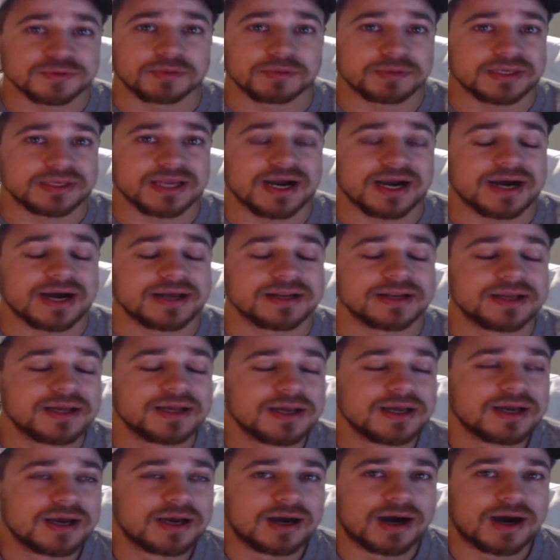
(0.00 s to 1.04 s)
we got
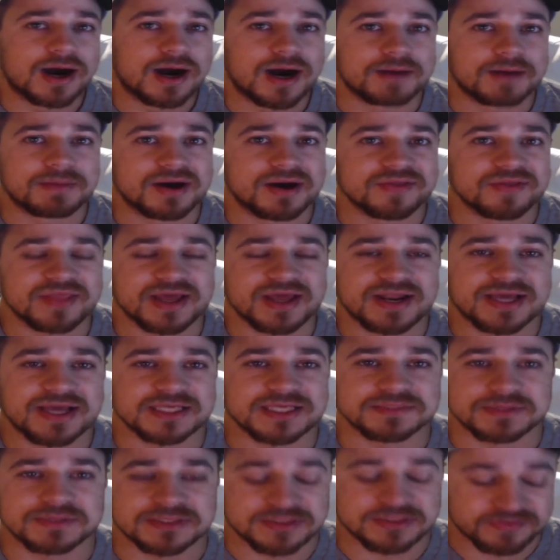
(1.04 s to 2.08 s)
um, on that
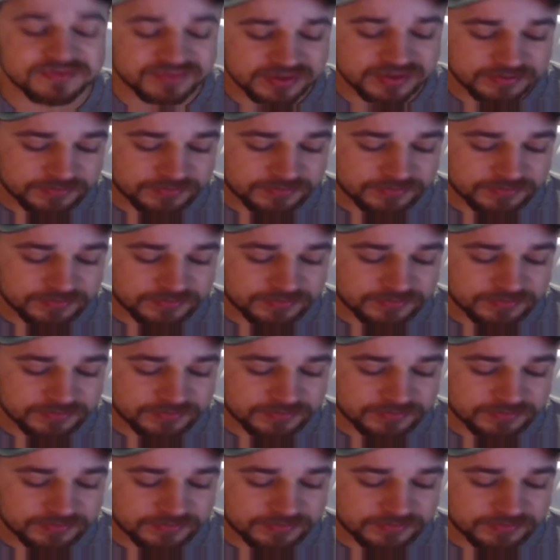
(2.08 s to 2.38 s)
aspect of it.